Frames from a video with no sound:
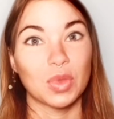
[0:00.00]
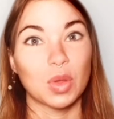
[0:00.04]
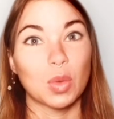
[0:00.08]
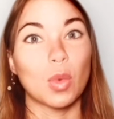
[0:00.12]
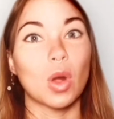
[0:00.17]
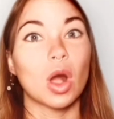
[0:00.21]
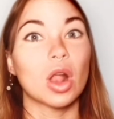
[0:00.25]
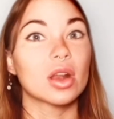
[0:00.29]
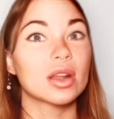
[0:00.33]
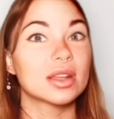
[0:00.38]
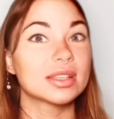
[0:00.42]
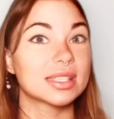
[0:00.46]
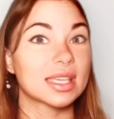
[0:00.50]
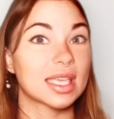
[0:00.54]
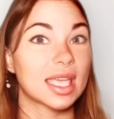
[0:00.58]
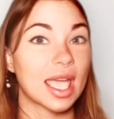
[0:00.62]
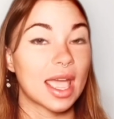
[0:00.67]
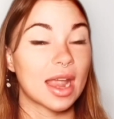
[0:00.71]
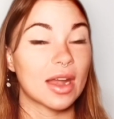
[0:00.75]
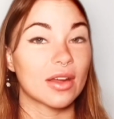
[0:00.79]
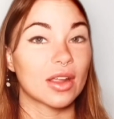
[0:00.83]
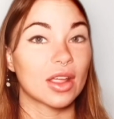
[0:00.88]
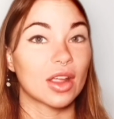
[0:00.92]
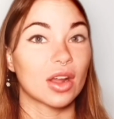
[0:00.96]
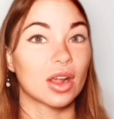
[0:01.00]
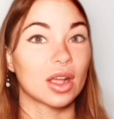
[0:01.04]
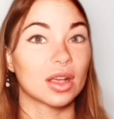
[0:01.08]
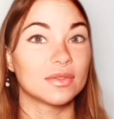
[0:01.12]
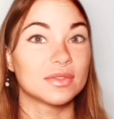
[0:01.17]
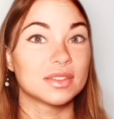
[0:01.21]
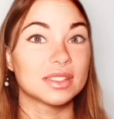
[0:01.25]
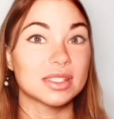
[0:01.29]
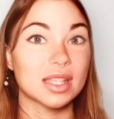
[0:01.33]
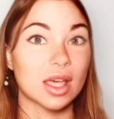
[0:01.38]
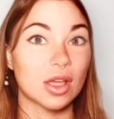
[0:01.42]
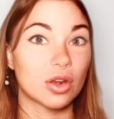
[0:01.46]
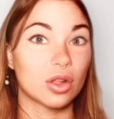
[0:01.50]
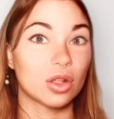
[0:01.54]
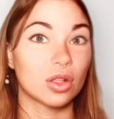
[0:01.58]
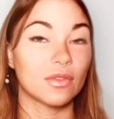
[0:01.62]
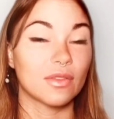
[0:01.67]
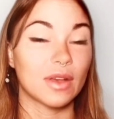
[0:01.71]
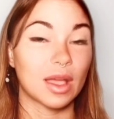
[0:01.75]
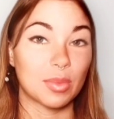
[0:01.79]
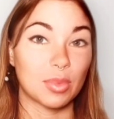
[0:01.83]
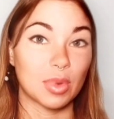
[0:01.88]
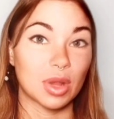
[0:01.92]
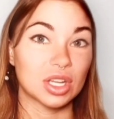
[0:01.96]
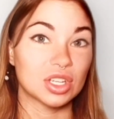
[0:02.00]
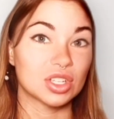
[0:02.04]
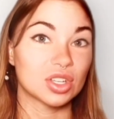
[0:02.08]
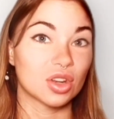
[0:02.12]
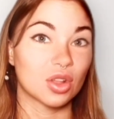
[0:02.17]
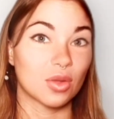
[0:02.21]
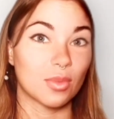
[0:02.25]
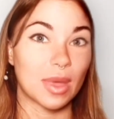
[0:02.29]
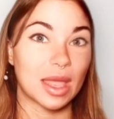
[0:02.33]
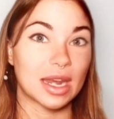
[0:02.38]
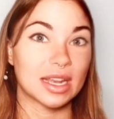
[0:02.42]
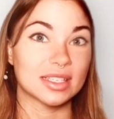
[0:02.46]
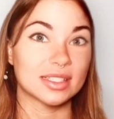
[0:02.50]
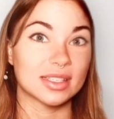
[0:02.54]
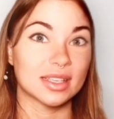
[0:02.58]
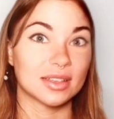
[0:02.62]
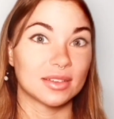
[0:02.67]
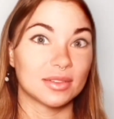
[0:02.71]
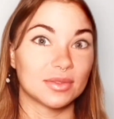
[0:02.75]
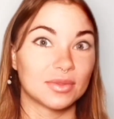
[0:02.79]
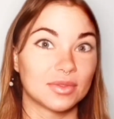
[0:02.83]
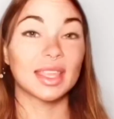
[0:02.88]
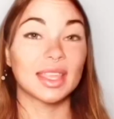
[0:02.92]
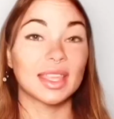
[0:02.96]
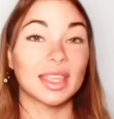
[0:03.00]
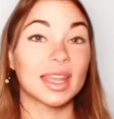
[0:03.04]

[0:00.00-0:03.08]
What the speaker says: Water is a carrier of subtle vibrational medicine.